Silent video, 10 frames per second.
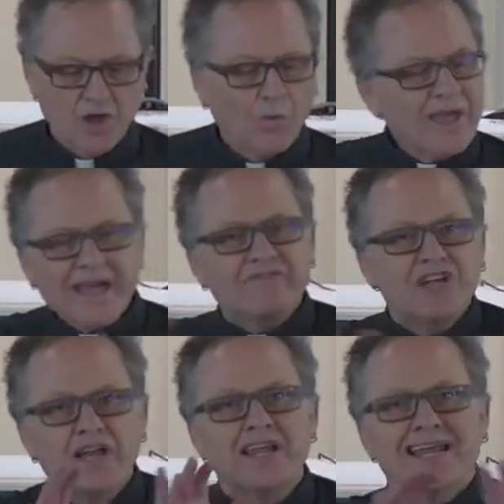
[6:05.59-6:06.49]
We have
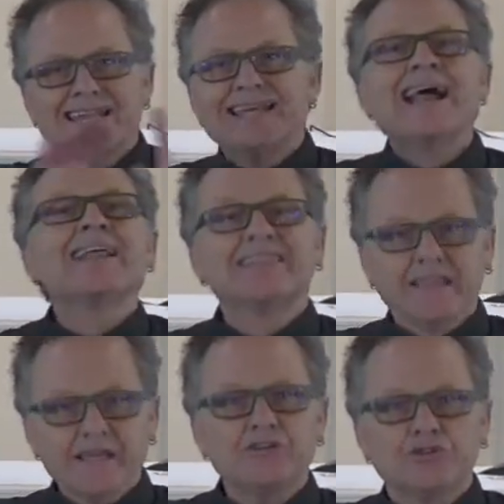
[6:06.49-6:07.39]
done
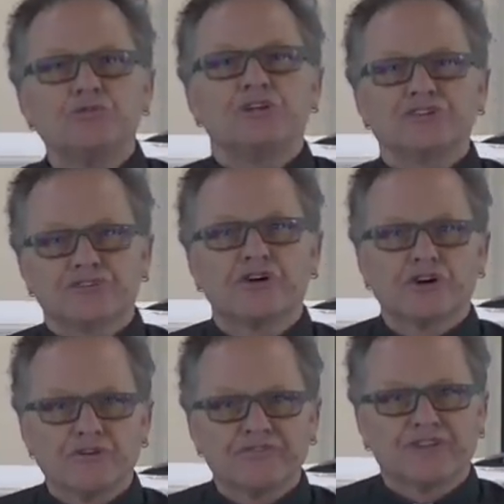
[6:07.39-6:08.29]
nothing to
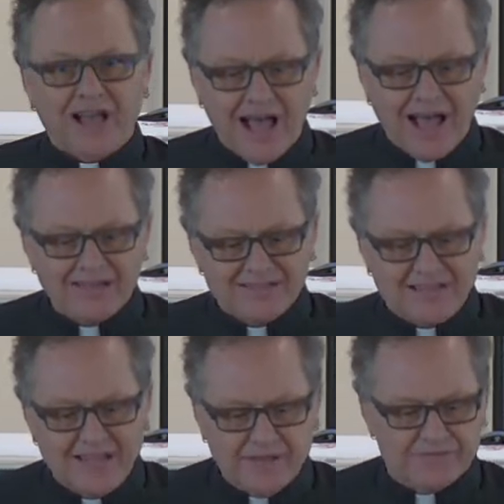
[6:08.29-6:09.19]
deserve God's
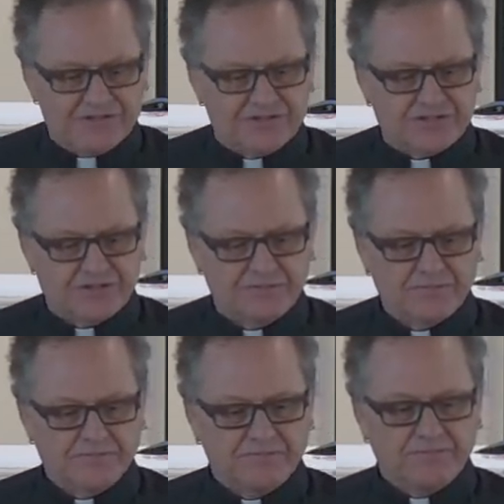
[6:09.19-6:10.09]
gifts.
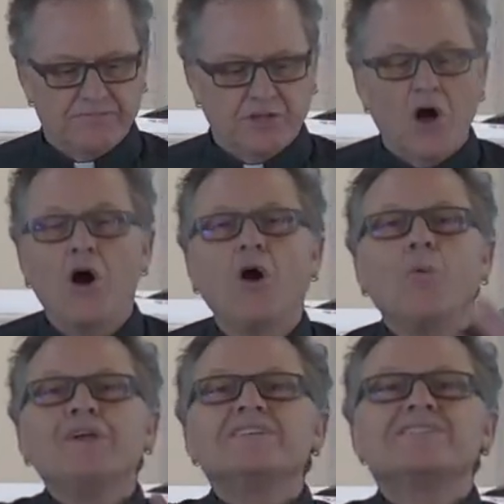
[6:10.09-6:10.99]
All
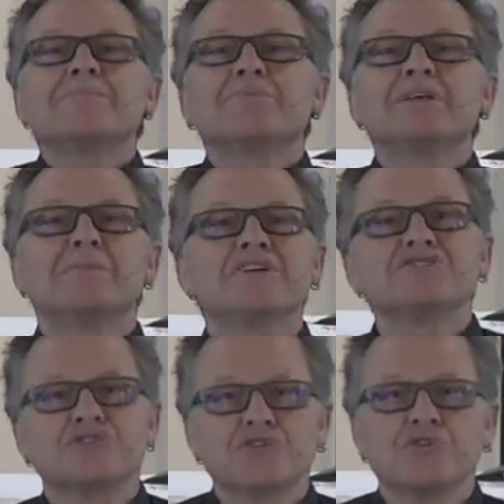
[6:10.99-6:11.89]
we simply
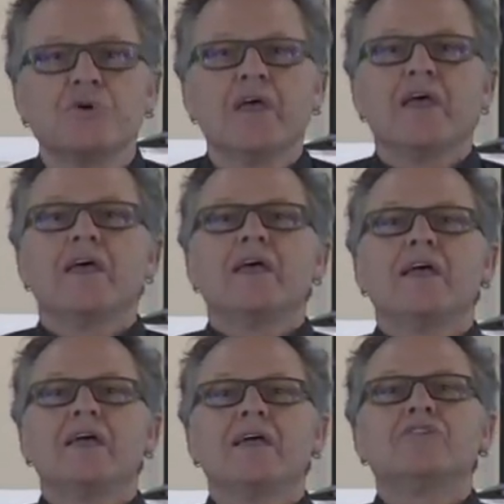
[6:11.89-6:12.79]
must do
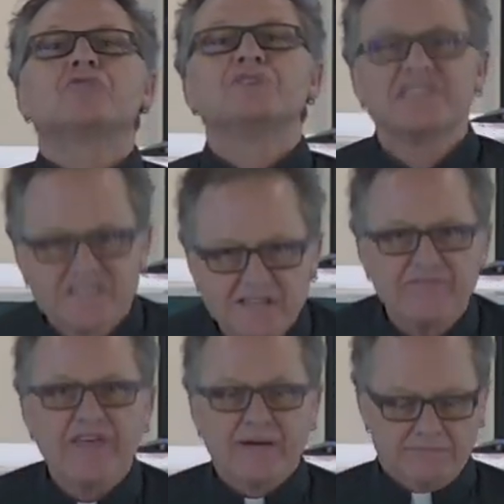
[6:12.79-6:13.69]
is receive
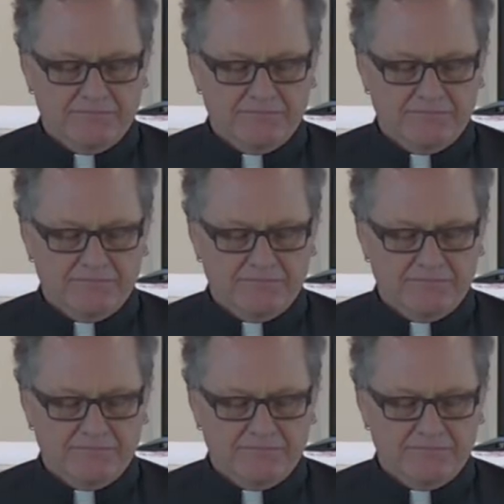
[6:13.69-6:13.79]
them.